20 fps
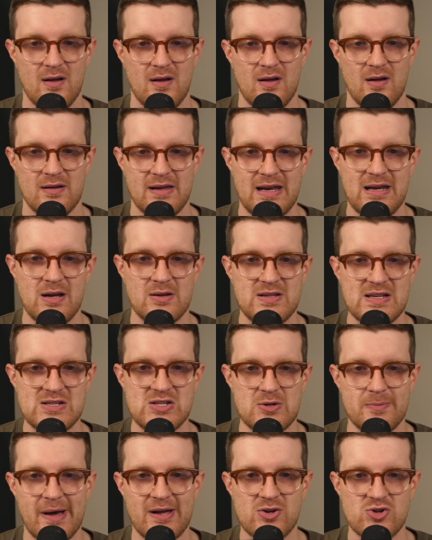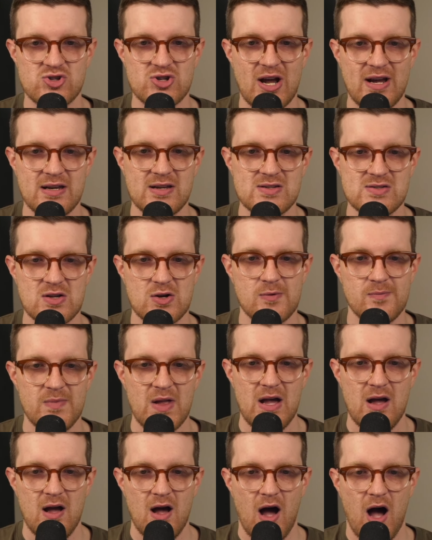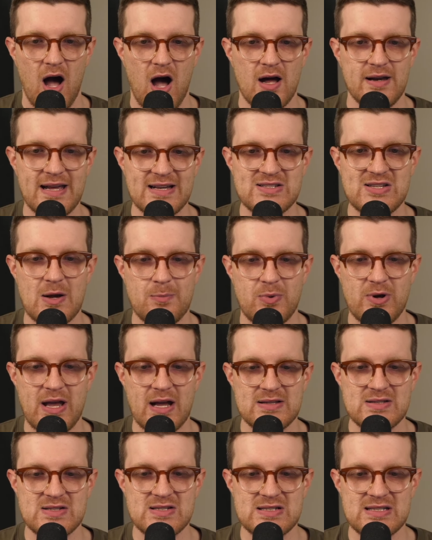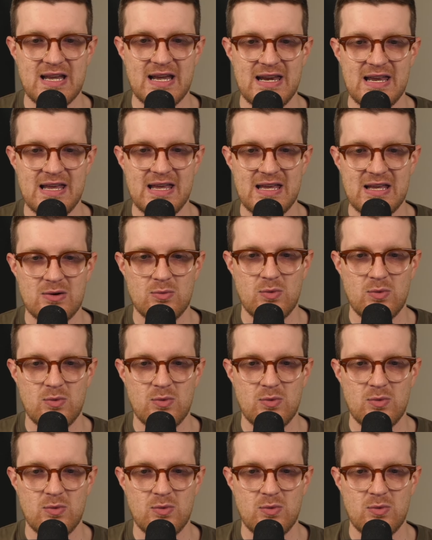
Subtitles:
Getting a decent amount of shinies, though. Next up, we got Skitty. We